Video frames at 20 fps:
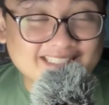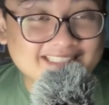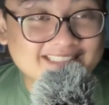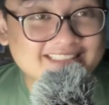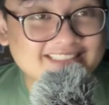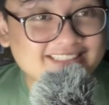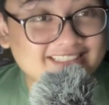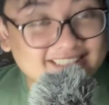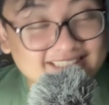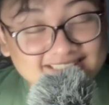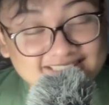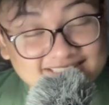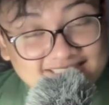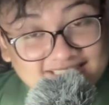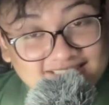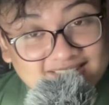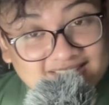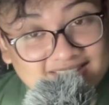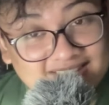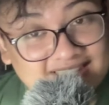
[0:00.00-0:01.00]
It's just
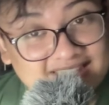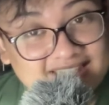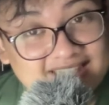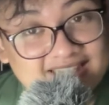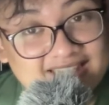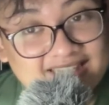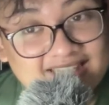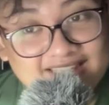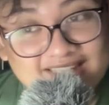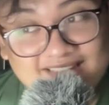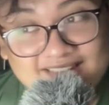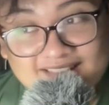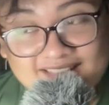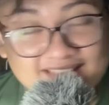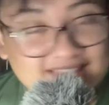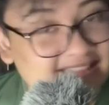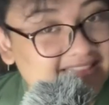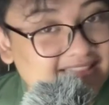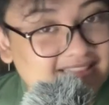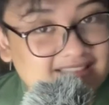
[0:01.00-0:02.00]
still in like
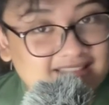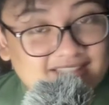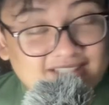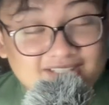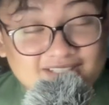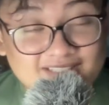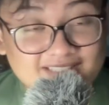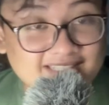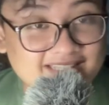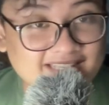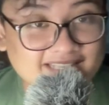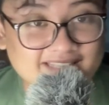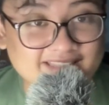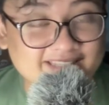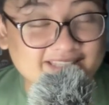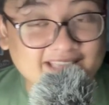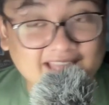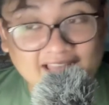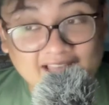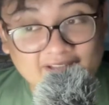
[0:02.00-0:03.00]
literally like
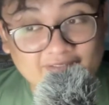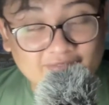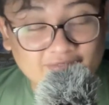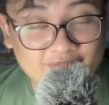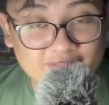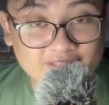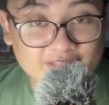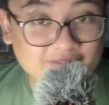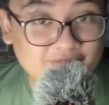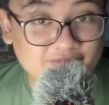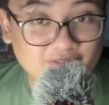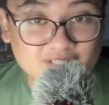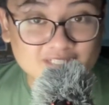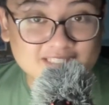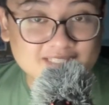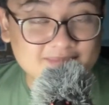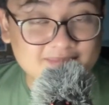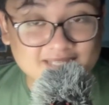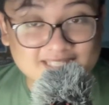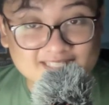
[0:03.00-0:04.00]
the half of the
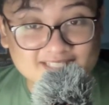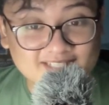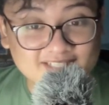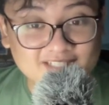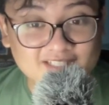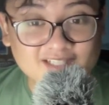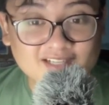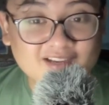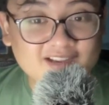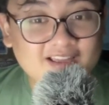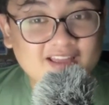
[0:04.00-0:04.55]
first semester.